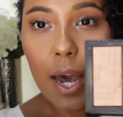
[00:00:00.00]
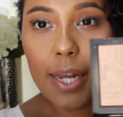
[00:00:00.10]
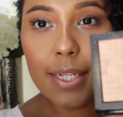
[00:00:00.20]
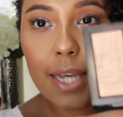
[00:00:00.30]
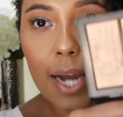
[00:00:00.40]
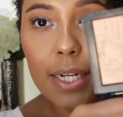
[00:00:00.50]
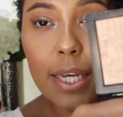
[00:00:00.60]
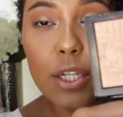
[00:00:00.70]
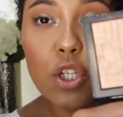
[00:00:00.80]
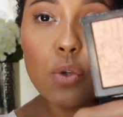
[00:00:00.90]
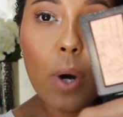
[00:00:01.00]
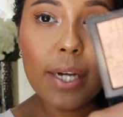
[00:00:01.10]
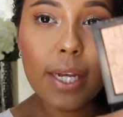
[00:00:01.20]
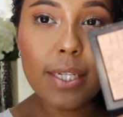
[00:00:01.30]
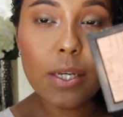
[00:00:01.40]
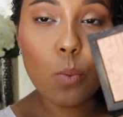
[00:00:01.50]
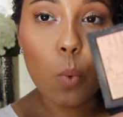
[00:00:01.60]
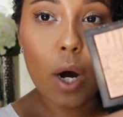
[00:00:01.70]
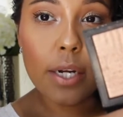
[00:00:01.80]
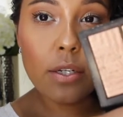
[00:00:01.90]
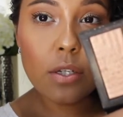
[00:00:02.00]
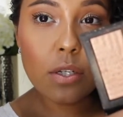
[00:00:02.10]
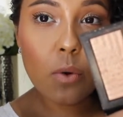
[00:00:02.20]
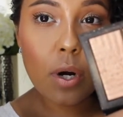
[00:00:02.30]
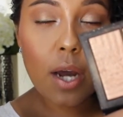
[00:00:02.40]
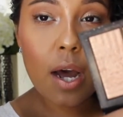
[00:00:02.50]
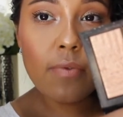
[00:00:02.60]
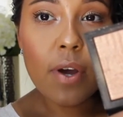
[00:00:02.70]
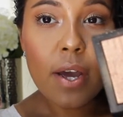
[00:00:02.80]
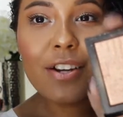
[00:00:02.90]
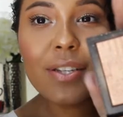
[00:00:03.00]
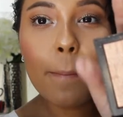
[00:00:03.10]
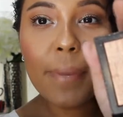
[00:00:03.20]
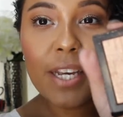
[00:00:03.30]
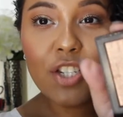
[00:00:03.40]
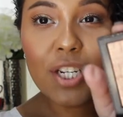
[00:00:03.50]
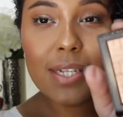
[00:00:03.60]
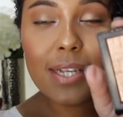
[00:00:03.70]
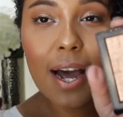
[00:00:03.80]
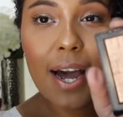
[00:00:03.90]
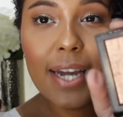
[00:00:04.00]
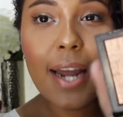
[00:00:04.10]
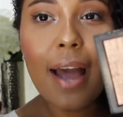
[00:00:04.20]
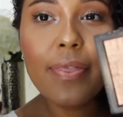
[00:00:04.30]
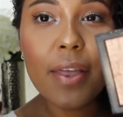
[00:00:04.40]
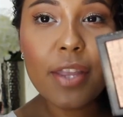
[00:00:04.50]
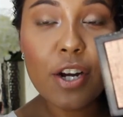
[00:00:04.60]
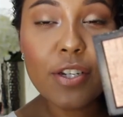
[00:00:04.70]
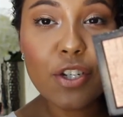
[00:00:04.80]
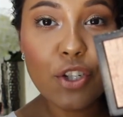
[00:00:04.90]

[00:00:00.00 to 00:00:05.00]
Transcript: and it's kind of like two highlights in one, sort of. There's a peachy side and then there's a